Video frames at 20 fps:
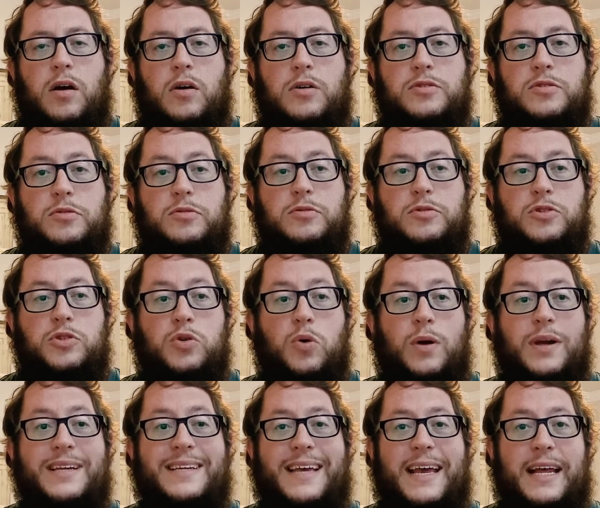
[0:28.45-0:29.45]
also
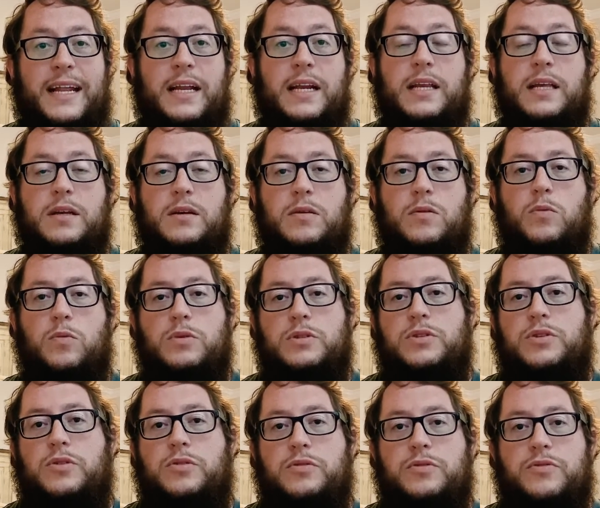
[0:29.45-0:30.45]
joint editing
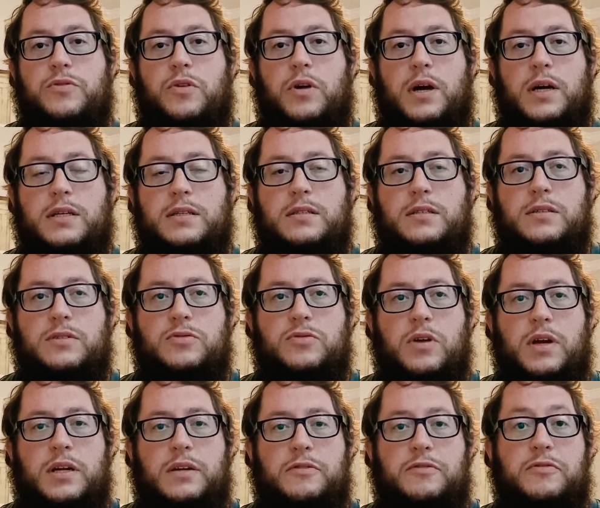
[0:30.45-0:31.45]
was huge for us in
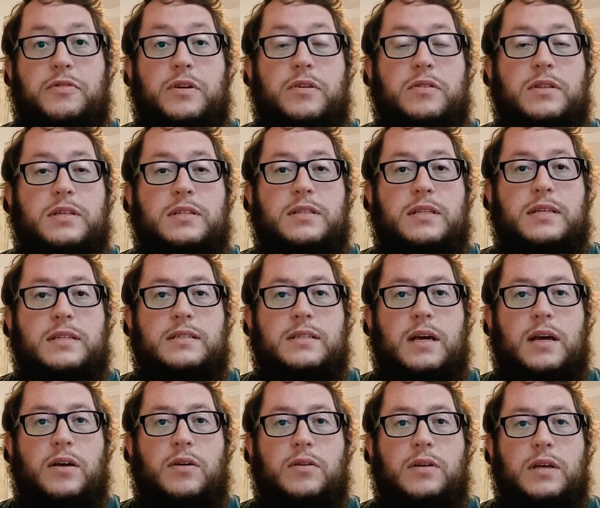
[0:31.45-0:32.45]
trying to figure these things
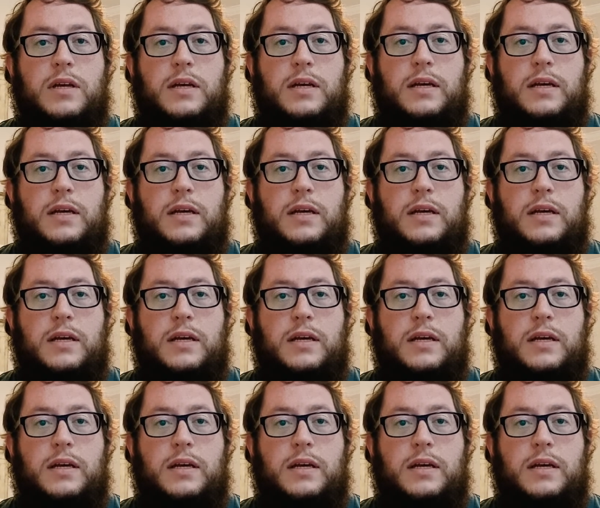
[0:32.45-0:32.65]
out.